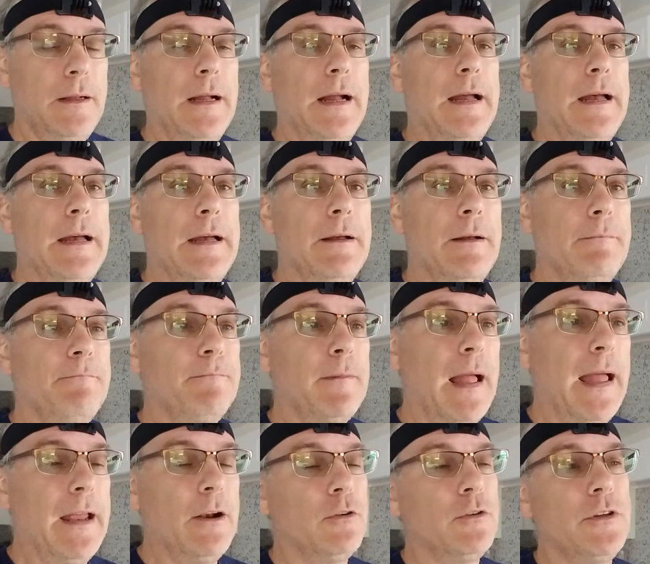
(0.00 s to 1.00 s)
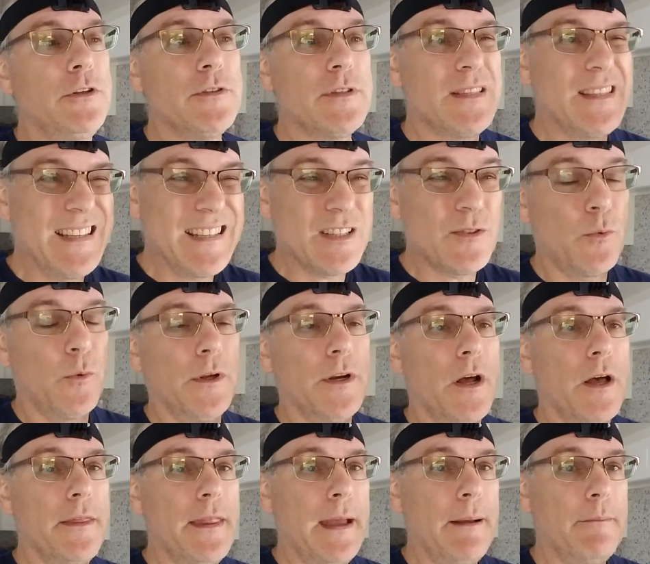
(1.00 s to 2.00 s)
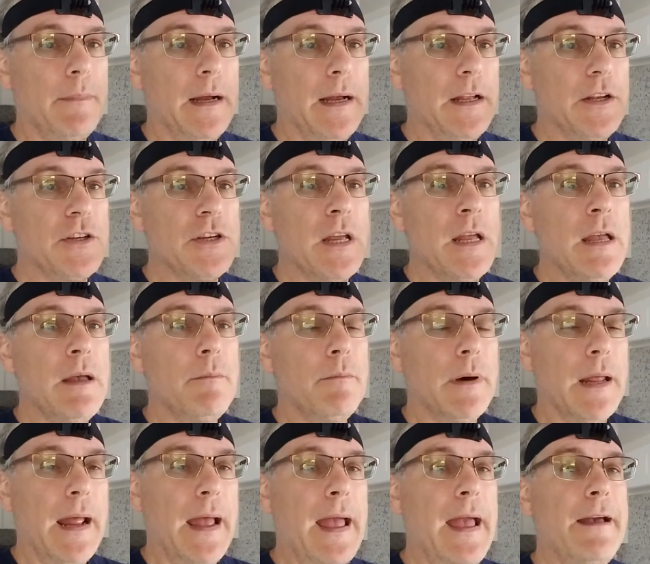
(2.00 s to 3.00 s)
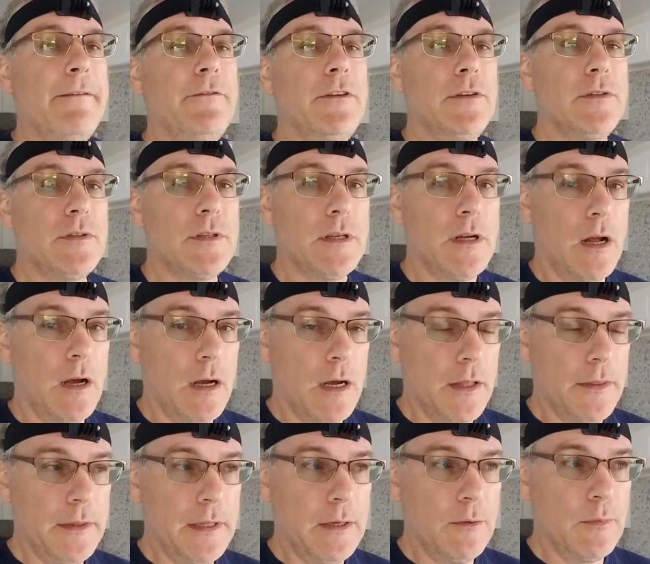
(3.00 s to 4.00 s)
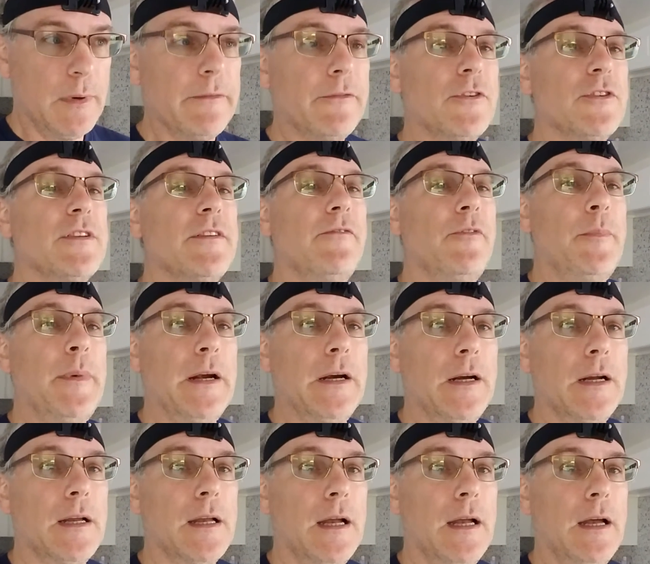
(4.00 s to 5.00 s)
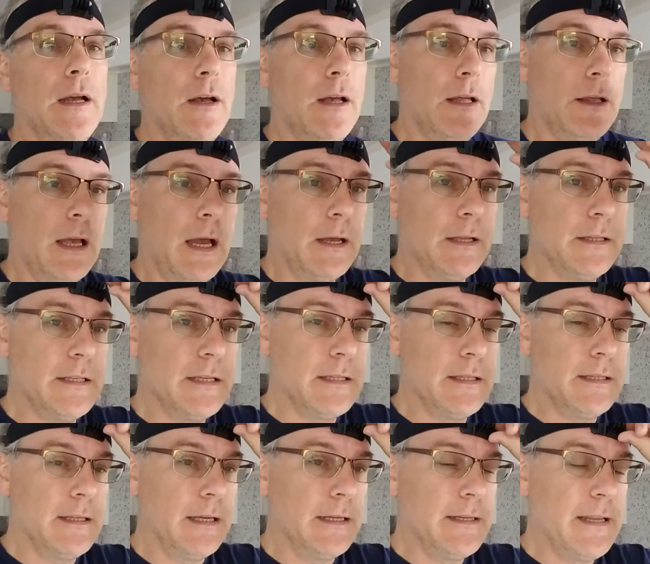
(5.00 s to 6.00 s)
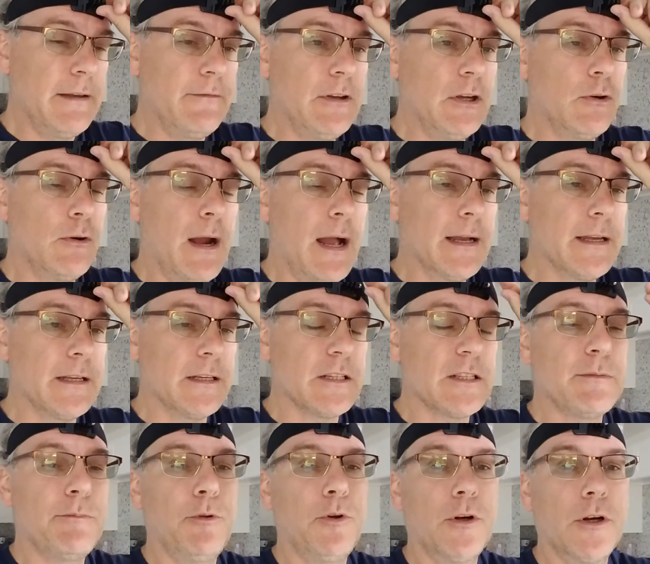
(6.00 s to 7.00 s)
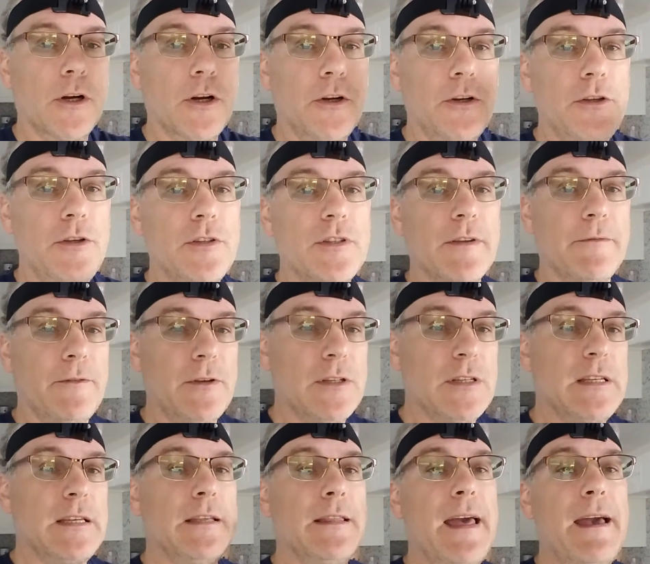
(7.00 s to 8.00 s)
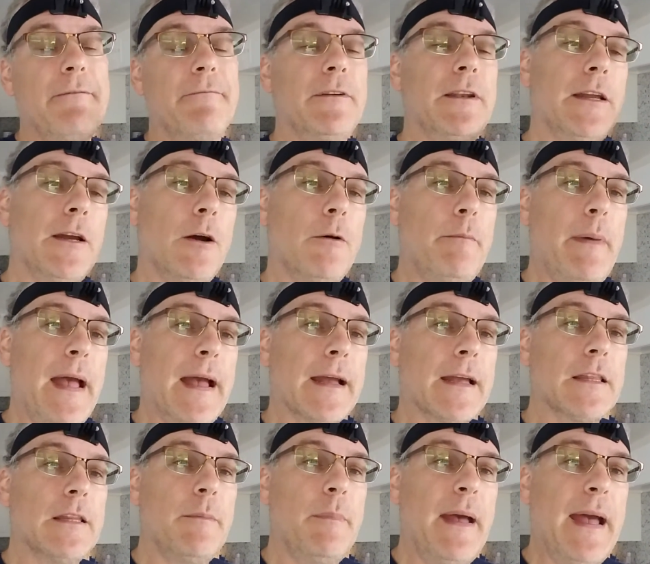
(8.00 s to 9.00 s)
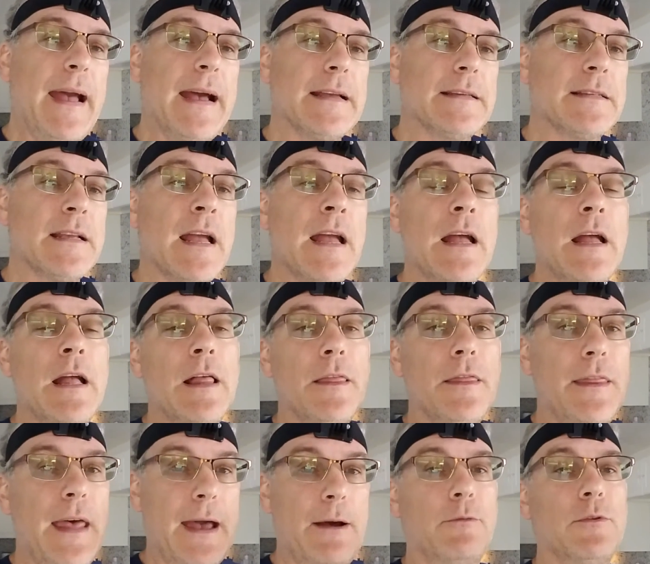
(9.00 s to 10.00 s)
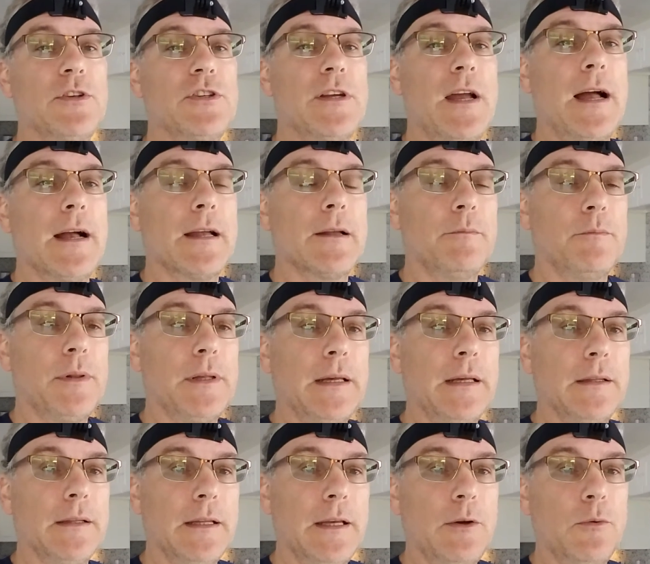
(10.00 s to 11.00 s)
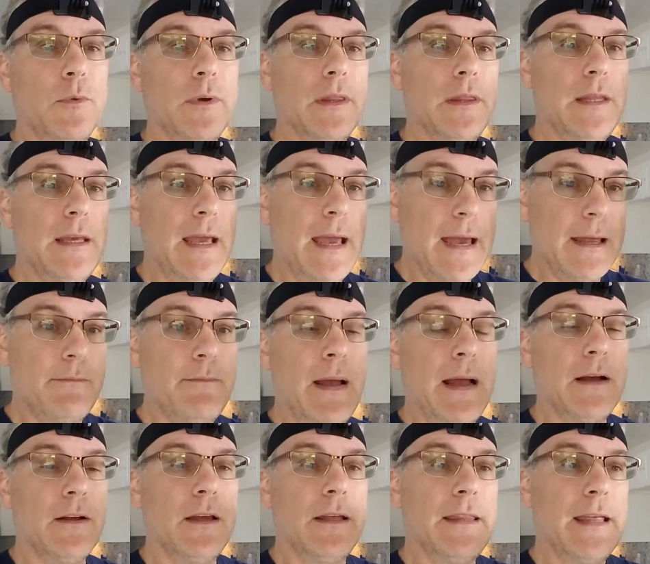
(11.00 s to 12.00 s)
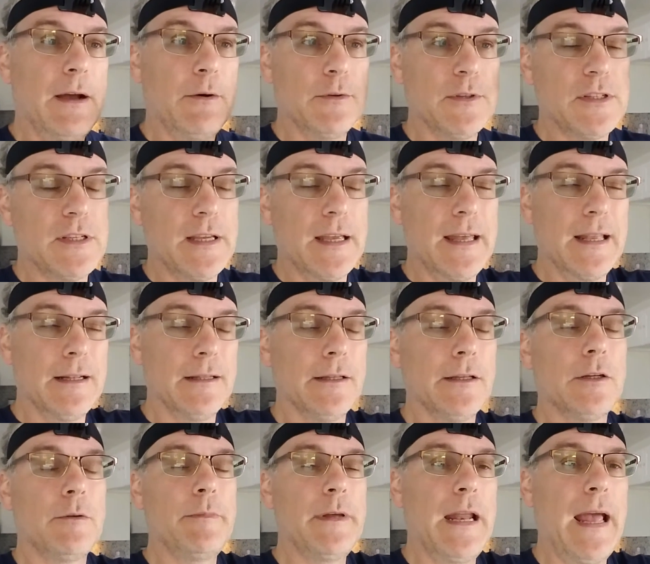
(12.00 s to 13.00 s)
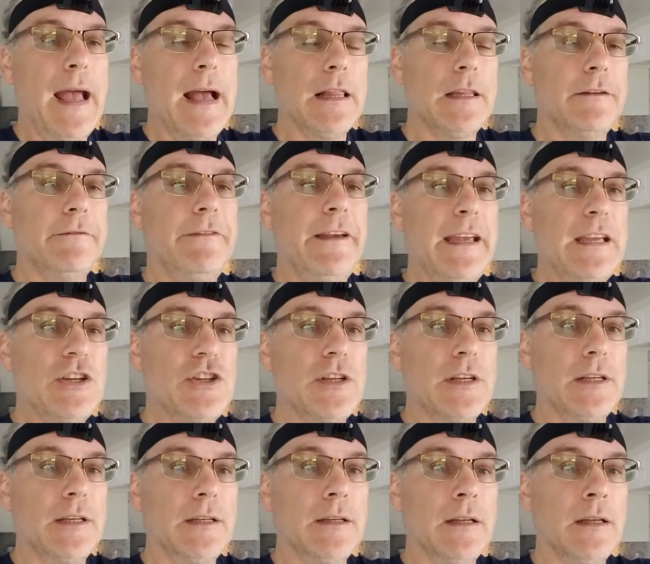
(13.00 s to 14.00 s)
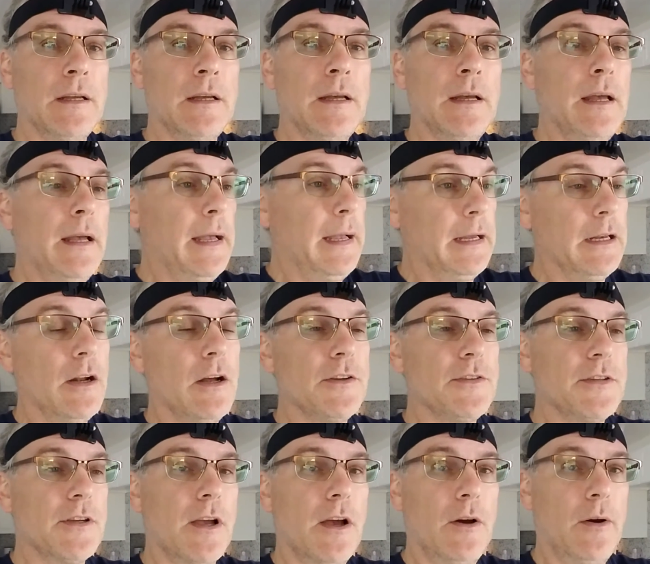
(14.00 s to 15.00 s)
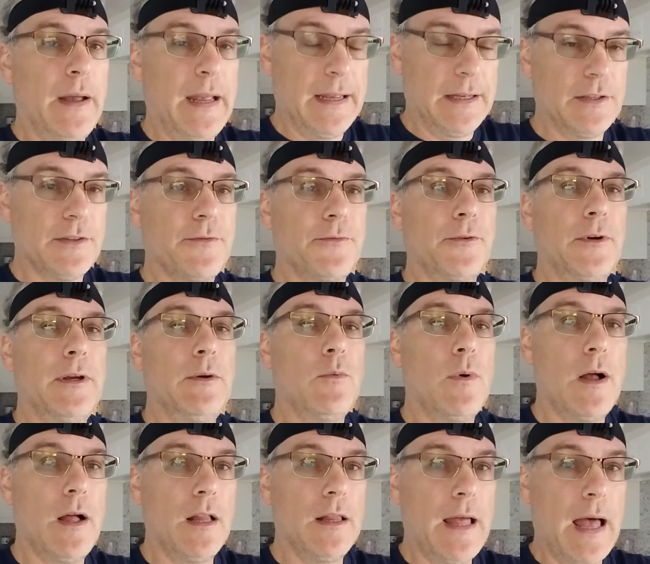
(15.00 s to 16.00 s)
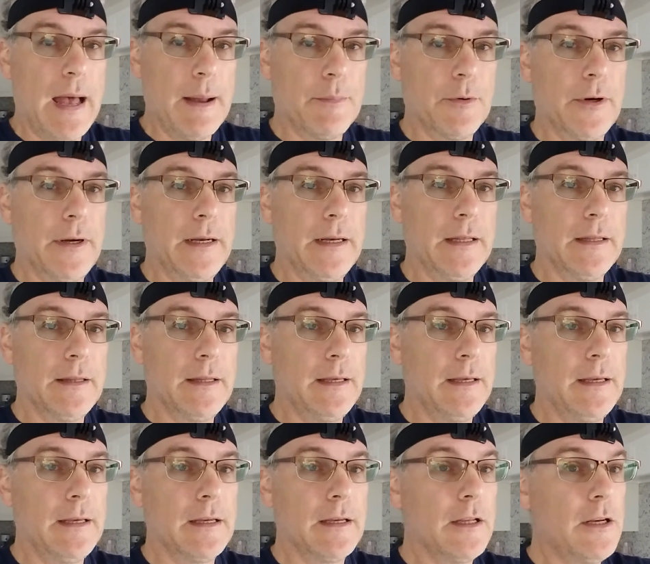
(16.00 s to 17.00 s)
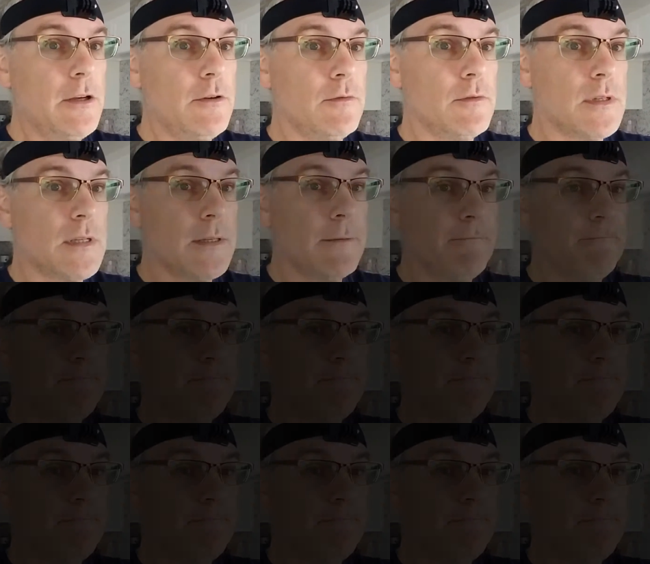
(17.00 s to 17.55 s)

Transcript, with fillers: I don't use this one all that much, but I have used it on the Rivers of America. I did the Davy Crockett Explorer Canoes. If you see that video back in the past, that was shot completely with the head mount, and that was to get a little bit of elevation and also go hands-free while operating the canoes.